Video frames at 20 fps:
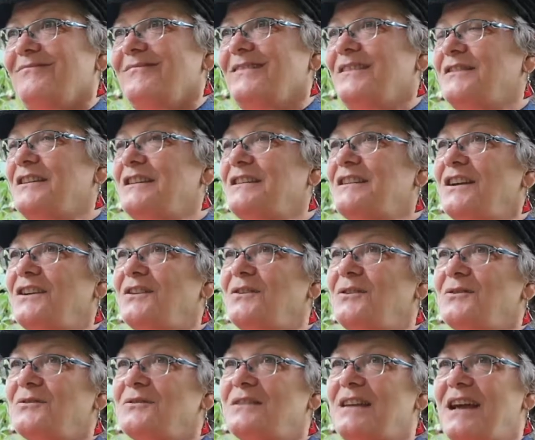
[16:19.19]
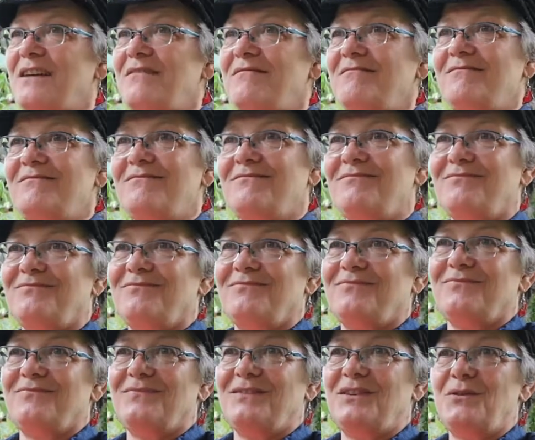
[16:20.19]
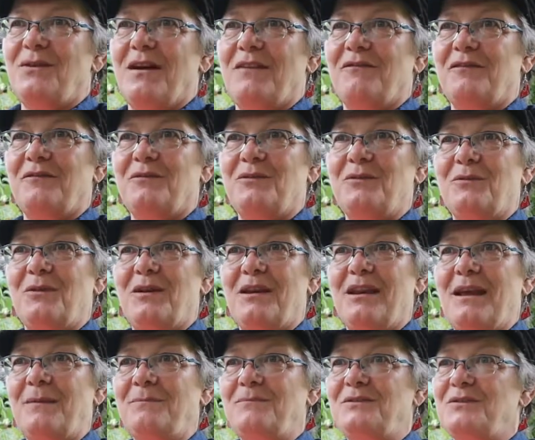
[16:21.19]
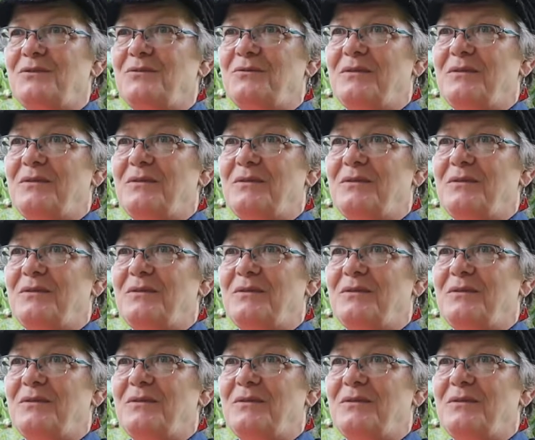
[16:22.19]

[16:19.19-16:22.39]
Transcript: If the sun goes down, you have a few oil lamps,